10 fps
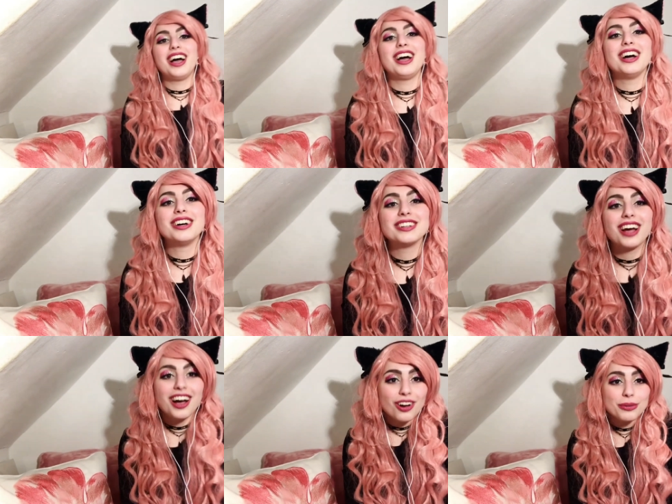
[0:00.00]

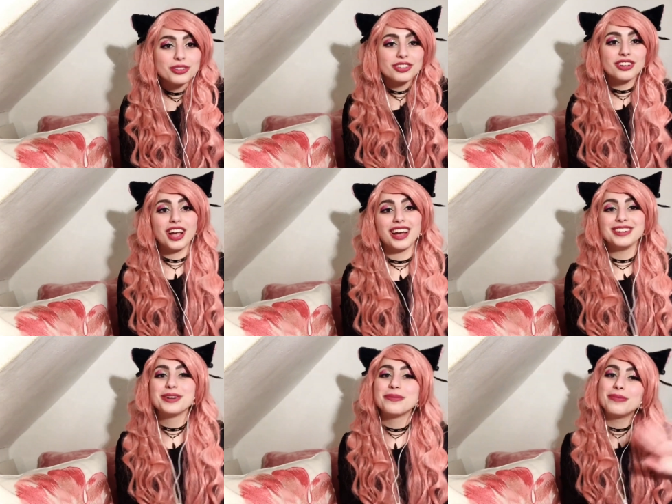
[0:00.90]
And I hope to see you
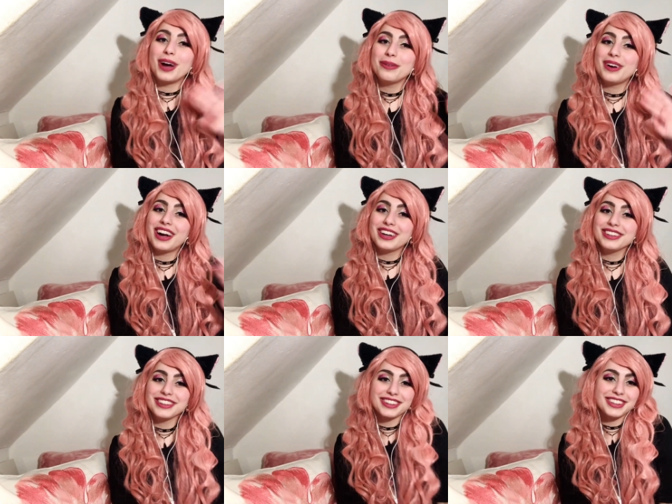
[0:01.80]
again. Bye
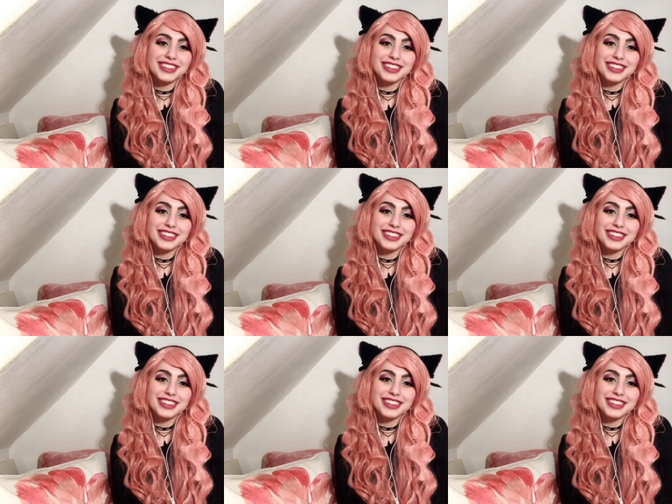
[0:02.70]
bye.